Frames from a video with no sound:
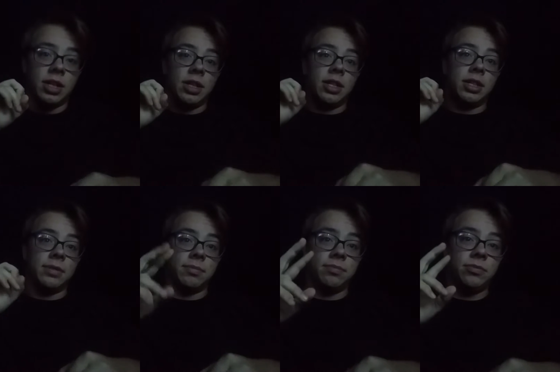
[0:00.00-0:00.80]
the
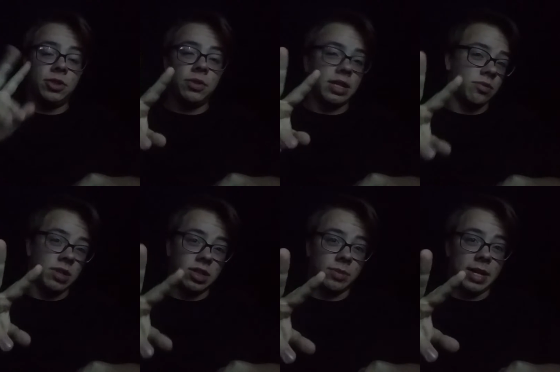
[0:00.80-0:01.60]
two things I
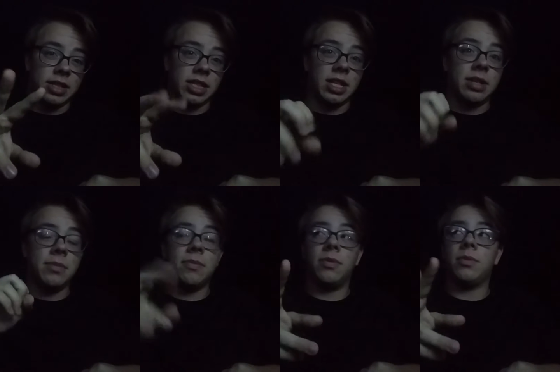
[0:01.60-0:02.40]
want to talk about actually
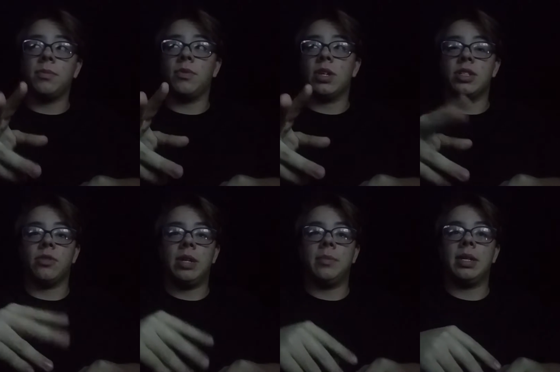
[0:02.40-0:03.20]
before I start
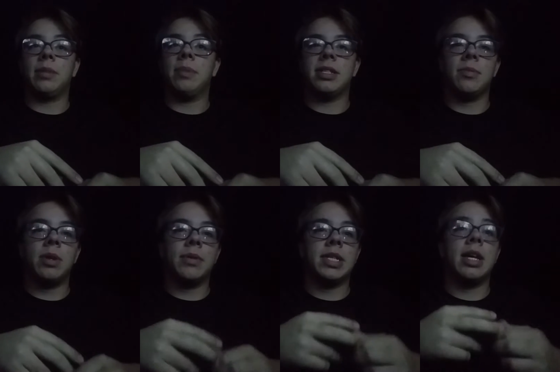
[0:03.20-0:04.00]
rambling and mess up what
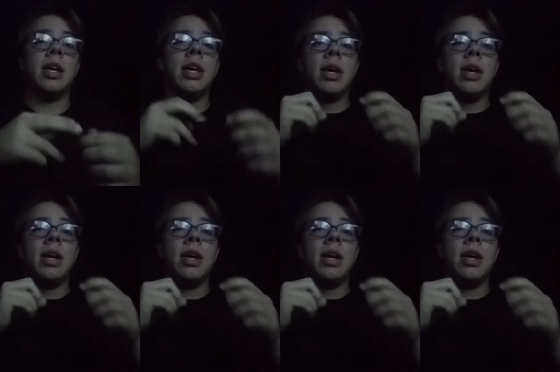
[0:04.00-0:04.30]
I am going to say.